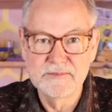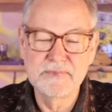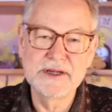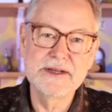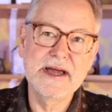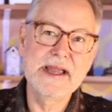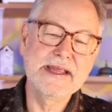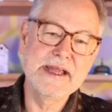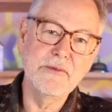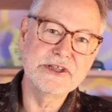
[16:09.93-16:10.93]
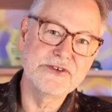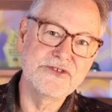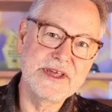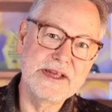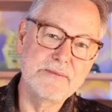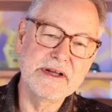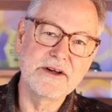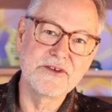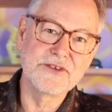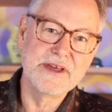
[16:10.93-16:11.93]
But I get what you're saying
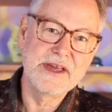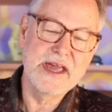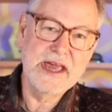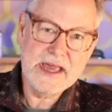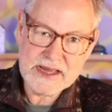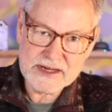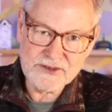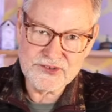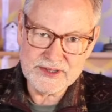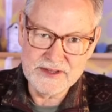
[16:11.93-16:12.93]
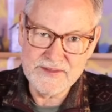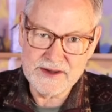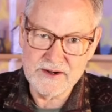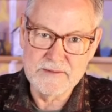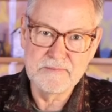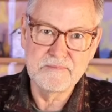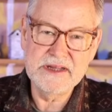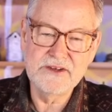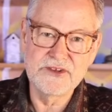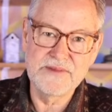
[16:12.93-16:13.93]
because eggs in there
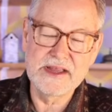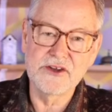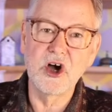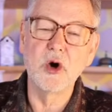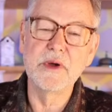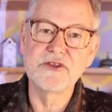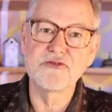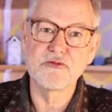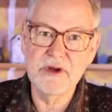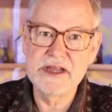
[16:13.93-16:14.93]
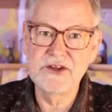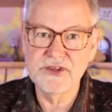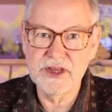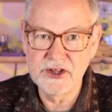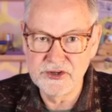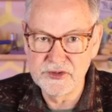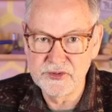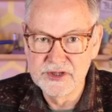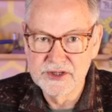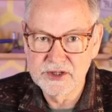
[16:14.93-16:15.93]
means that they could always raise a
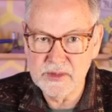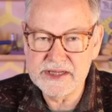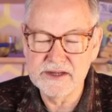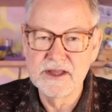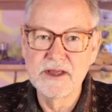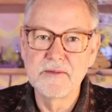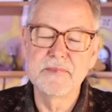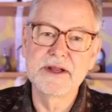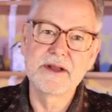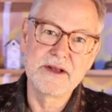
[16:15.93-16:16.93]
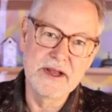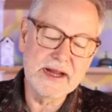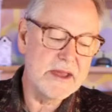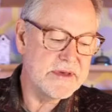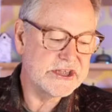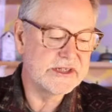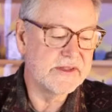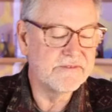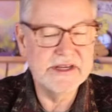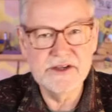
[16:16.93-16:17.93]
new queen. But like I mentioned
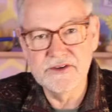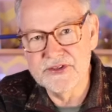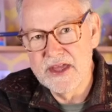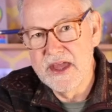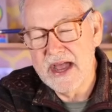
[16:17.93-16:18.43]
in the videos,